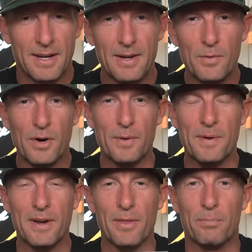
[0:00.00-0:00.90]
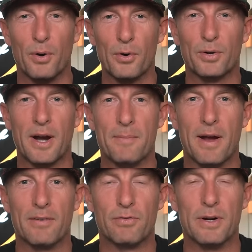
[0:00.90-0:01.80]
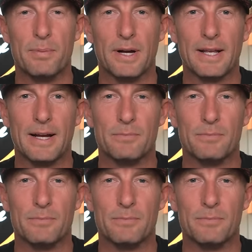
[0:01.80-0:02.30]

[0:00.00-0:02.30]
Hey, welcome into the program, everybody.